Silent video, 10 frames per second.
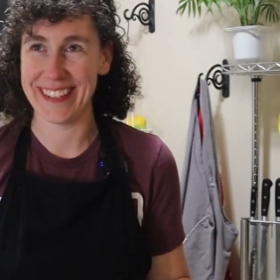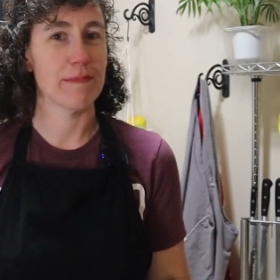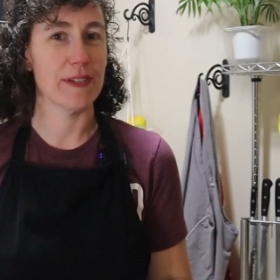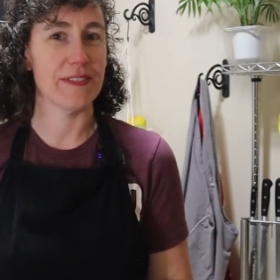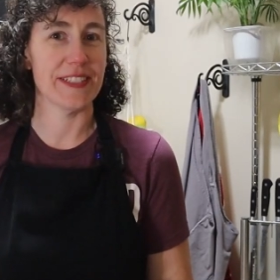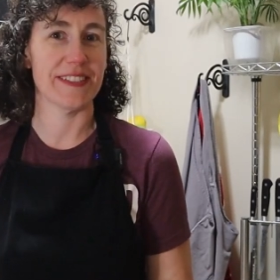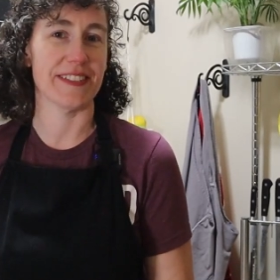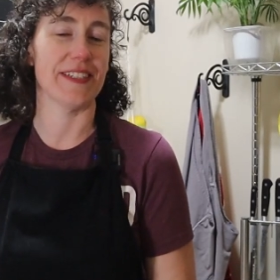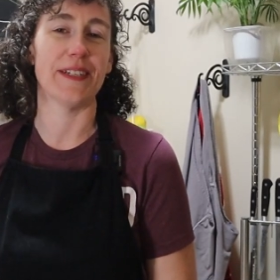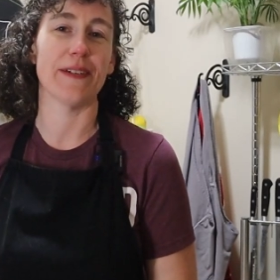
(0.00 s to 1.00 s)

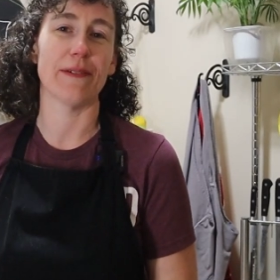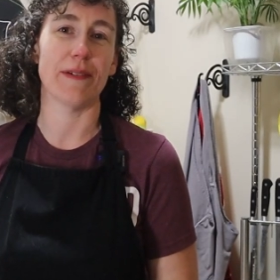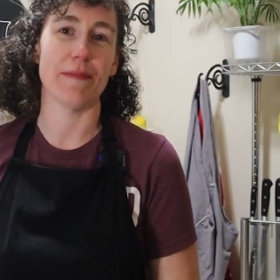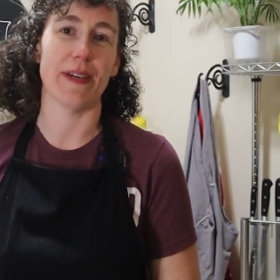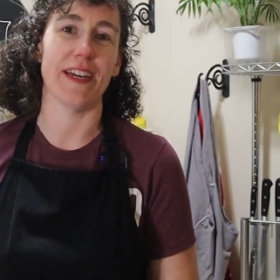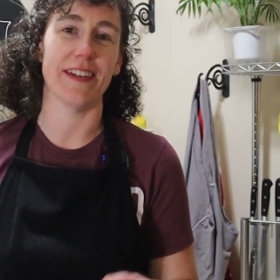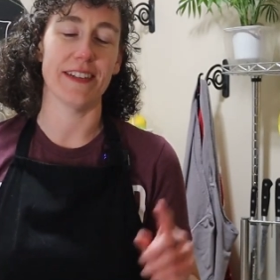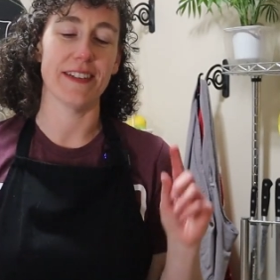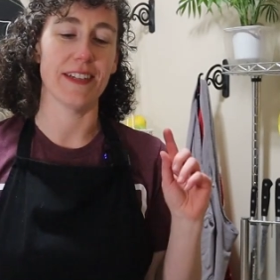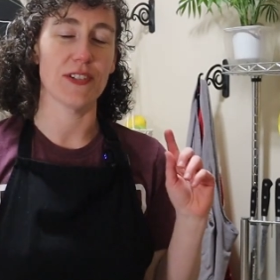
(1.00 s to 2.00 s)
Previously, we
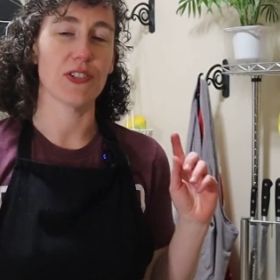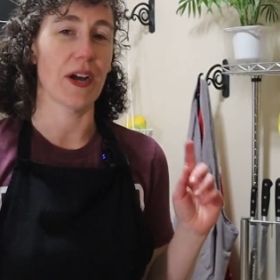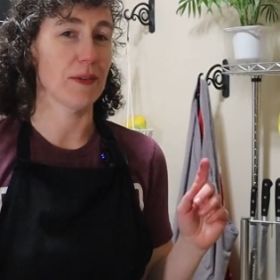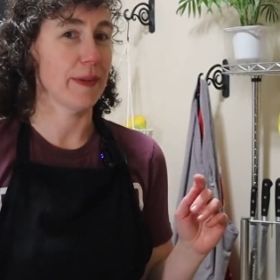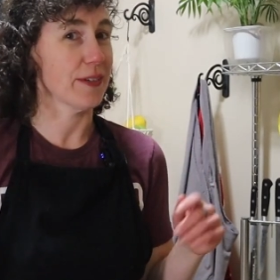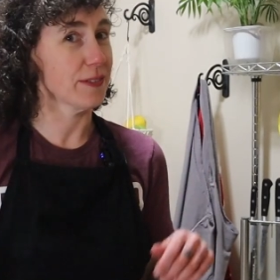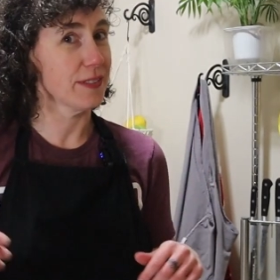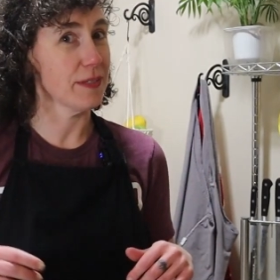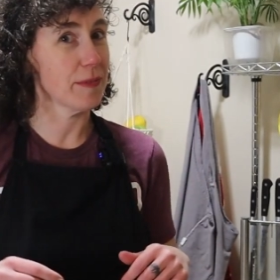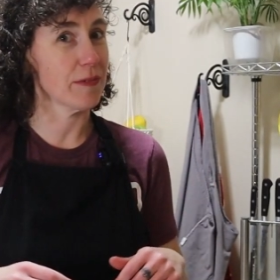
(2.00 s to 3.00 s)
made the Shadow Baker
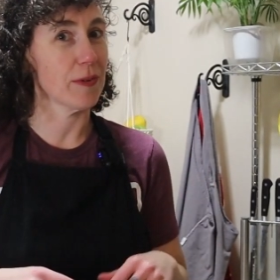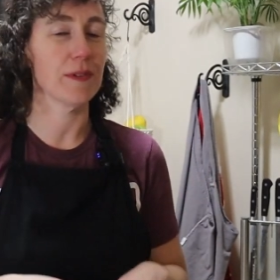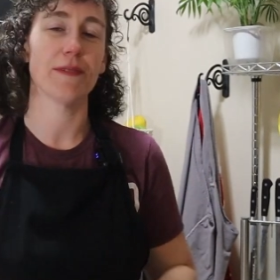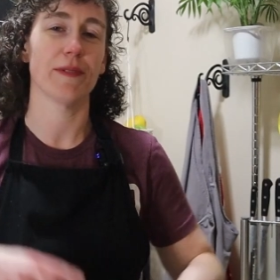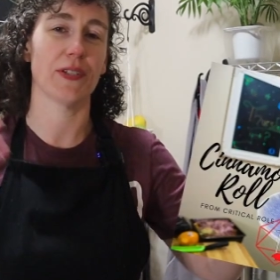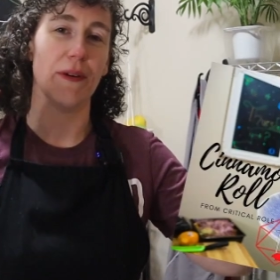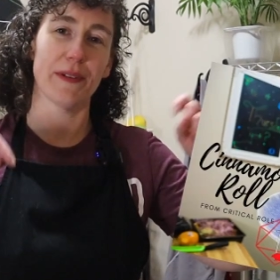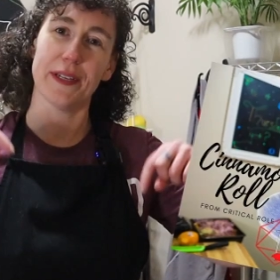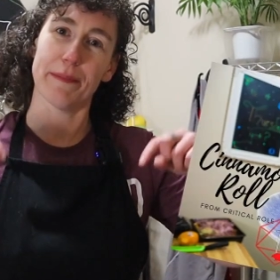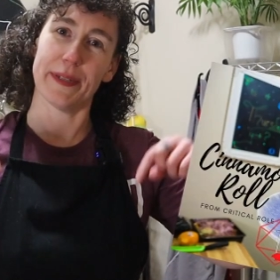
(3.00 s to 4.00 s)
cinnamon rolls, which I
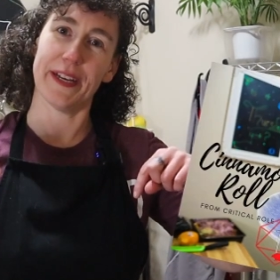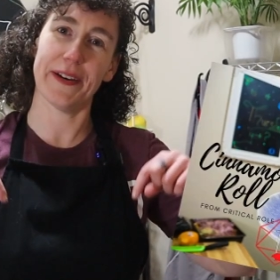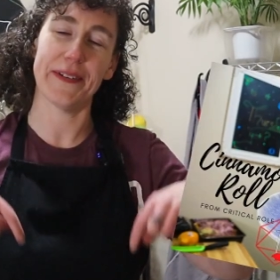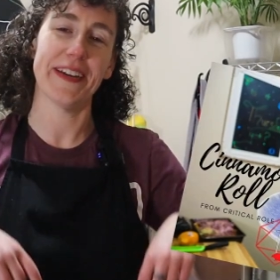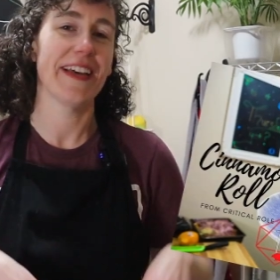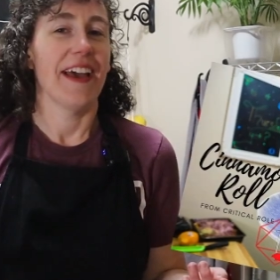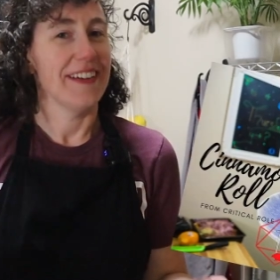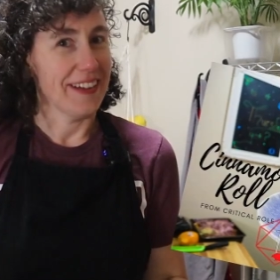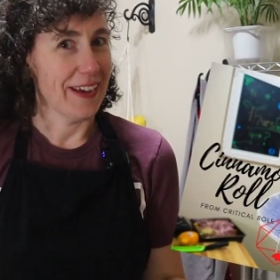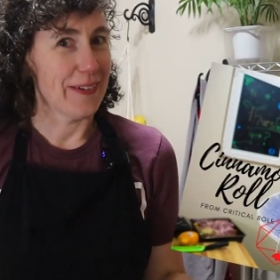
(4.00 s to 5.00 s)
will link below,
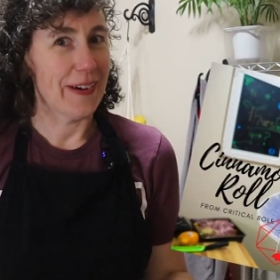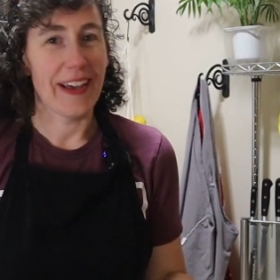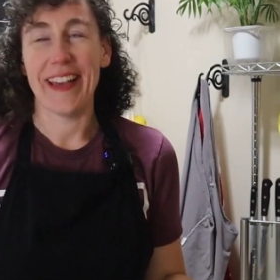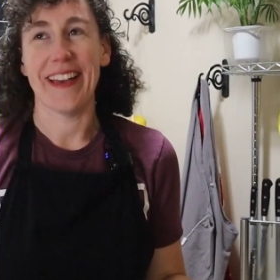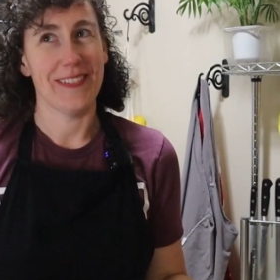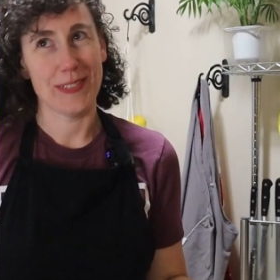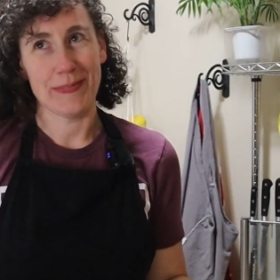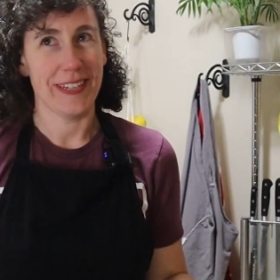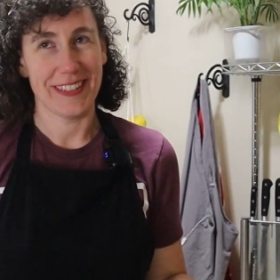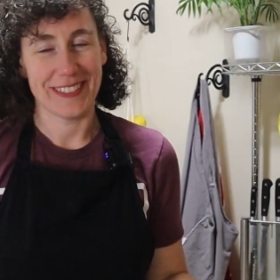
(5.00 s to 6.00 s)
and now I have to
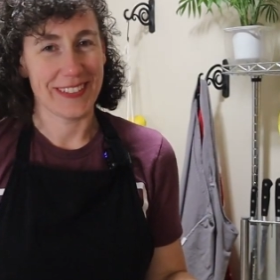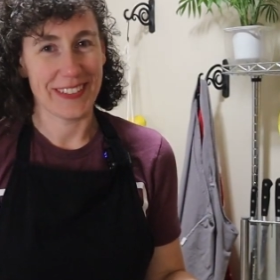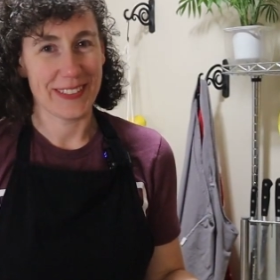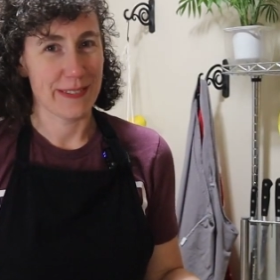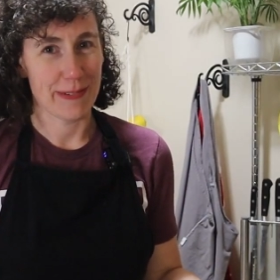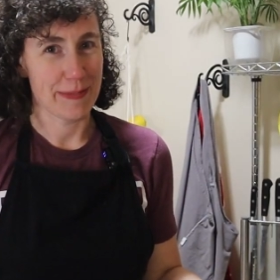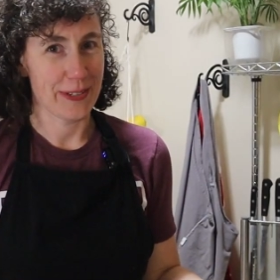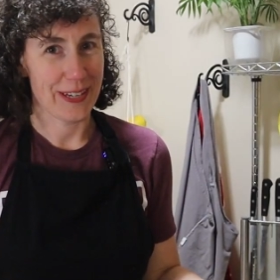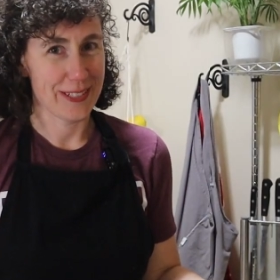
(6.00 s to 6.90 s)
make these cookies from Lord